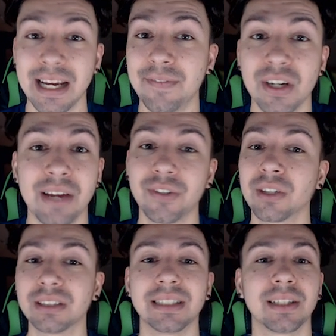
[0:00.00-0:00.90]
Even if
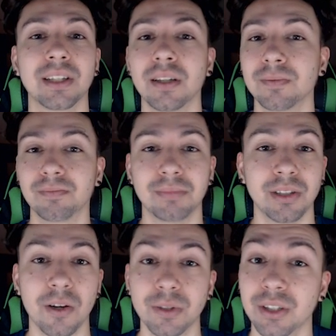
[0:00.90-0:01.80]
you consider that,
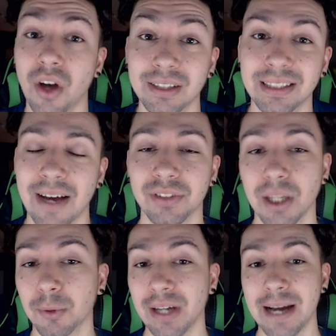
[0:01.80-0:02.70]
you know, United have a
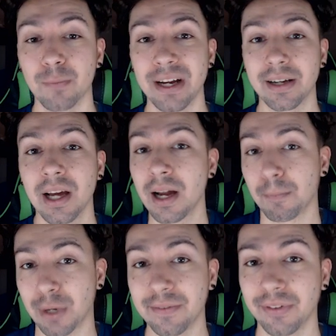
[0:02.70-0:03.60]
double game week,
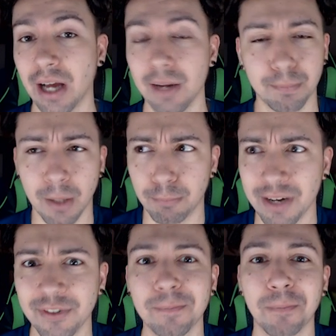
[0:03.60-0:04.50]
Brighton
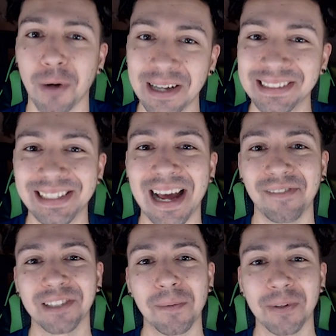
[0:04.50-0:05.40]

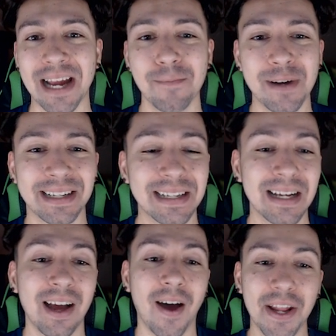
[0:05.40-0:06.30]
have a double game week,
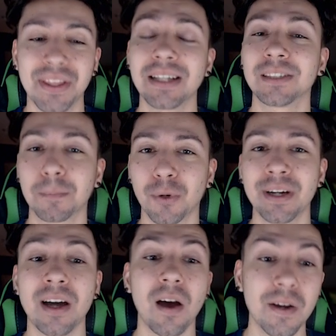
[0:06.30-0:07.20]
I think De
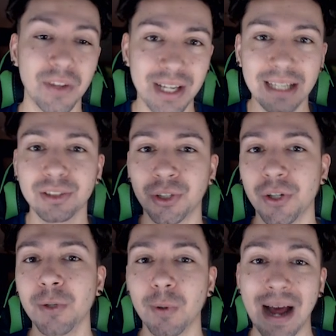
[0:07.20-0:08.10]
Bruyne over the next
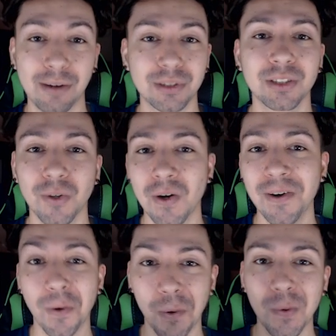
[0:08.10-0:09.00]
two will
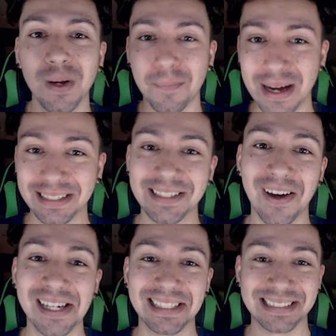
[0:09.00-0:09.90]
outscore all Man
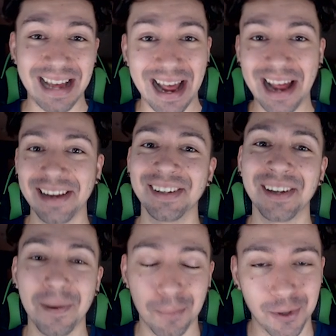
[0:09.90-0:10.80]
United
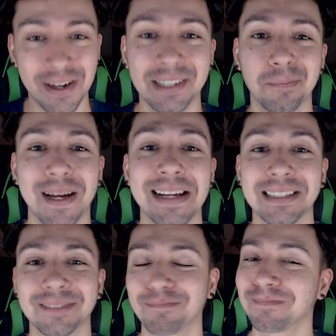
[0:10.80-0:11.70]
and Brighton
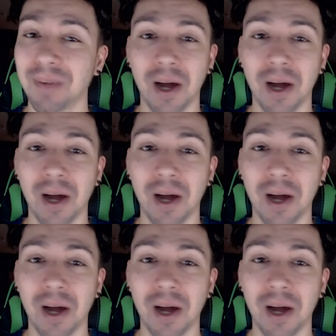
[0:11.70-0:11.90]
players.